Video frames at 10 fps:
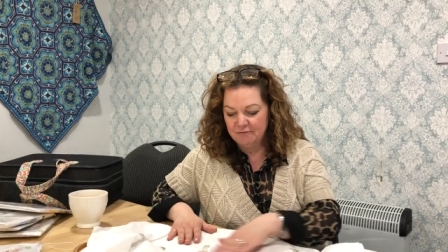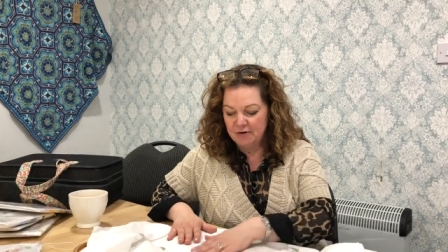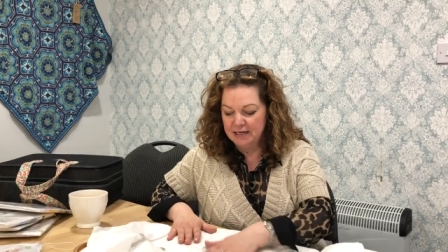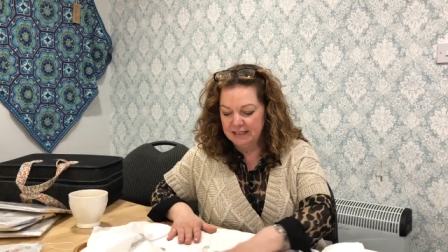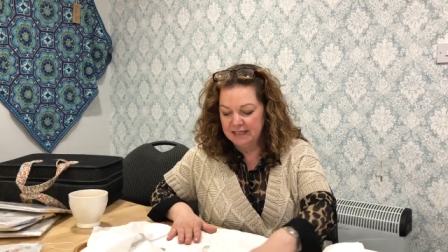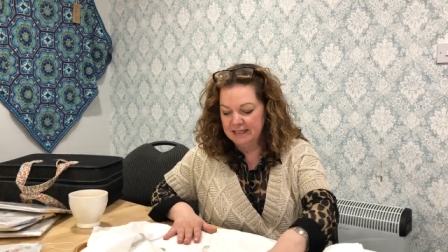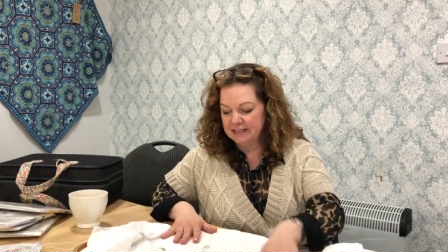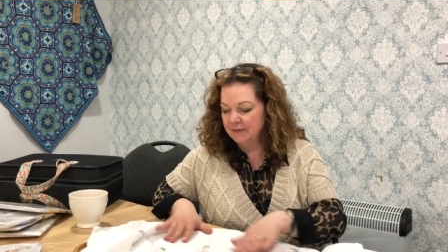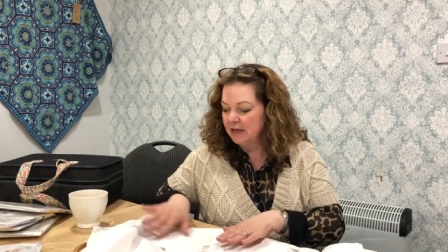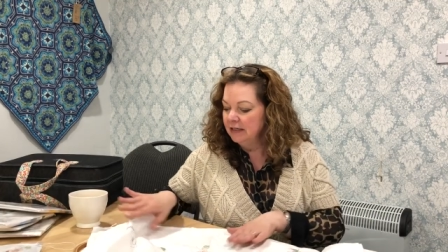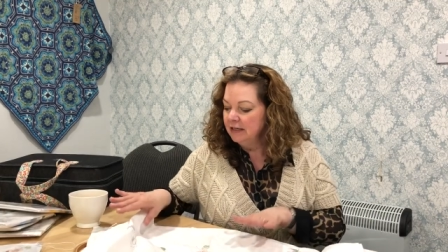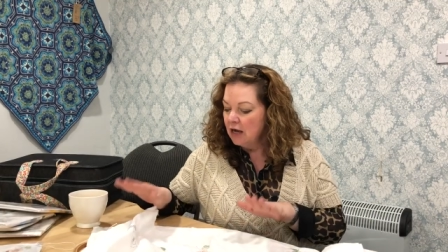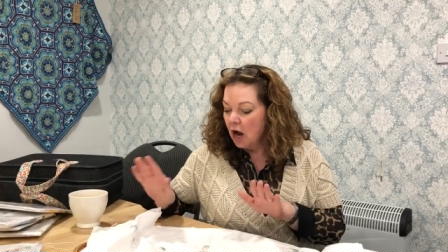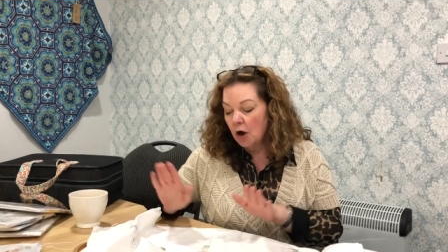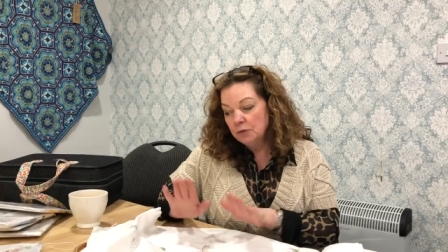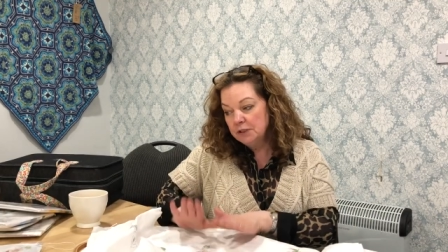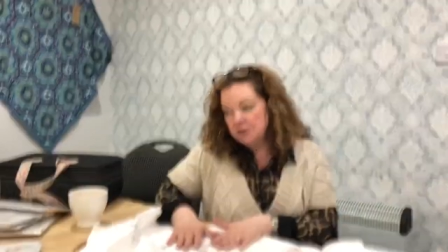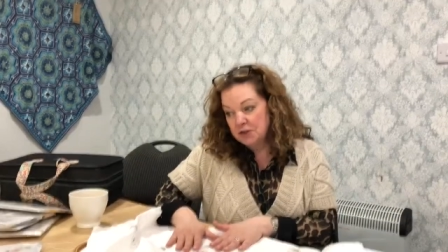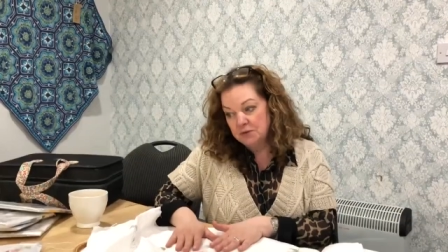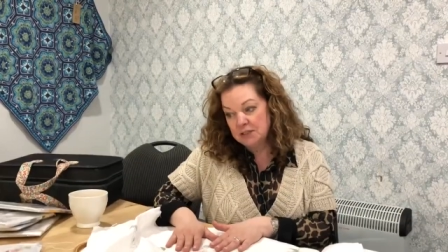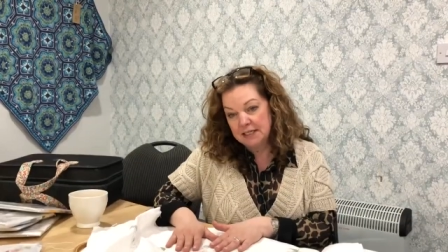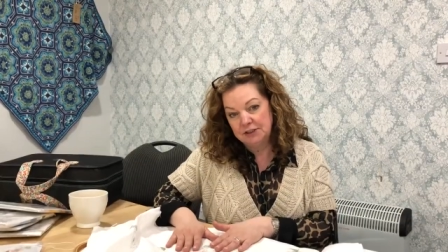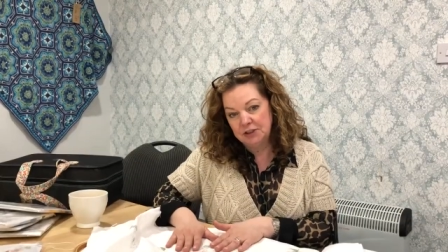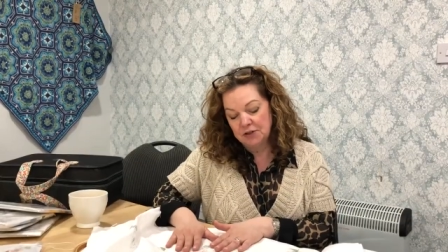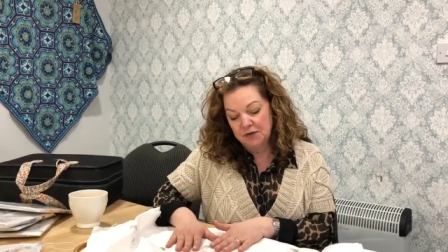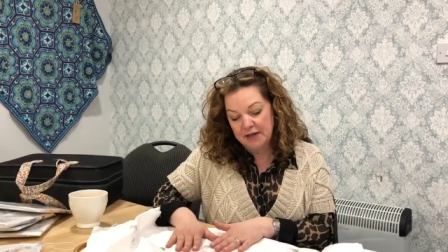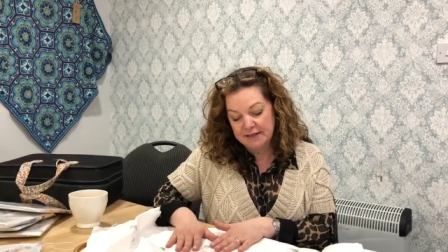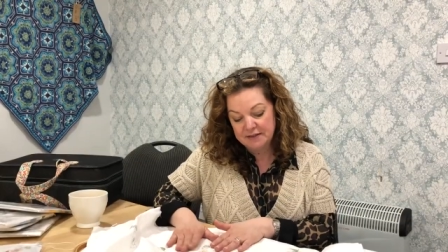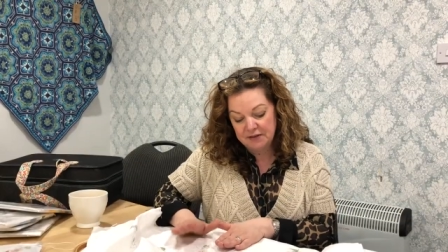it really is. Only two stitches on this